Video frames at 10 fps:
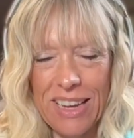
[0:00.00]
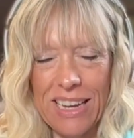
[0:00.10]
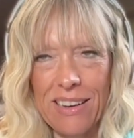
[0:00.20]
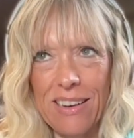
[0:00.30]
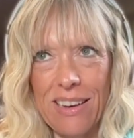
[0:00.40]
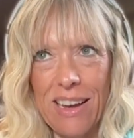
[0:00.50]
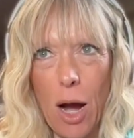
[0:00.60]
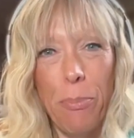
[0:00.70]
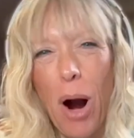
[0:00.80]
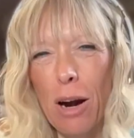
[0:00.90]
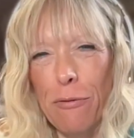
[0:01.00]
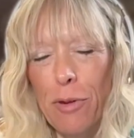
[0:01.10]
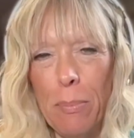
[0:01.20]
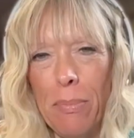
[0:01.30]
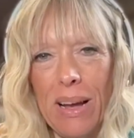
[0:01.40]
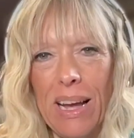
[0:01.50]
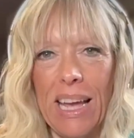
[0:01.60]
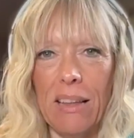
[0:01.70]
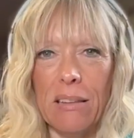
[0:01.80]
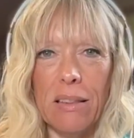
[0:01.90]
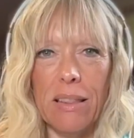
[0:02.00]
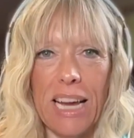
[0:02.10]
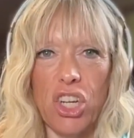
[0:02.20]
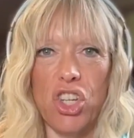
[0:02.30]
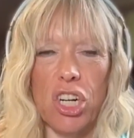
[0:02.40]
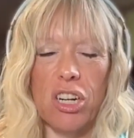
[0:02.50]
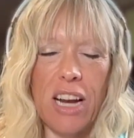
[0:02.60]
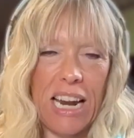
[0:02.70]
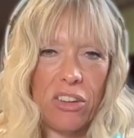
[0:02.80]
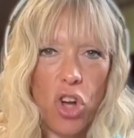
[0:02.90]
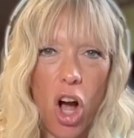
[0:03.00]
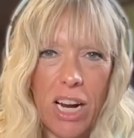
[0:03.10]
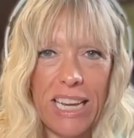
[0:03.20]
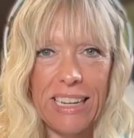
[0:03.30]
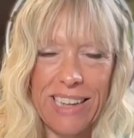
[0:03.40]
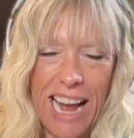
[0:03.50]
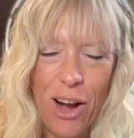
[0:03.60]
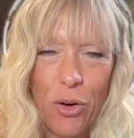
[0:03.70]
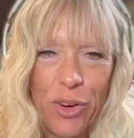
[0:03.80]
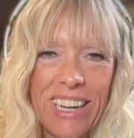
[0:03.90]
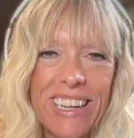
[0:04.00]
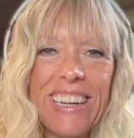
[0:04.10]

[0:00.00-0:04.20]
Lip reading: and apart from a lecture kind of talking down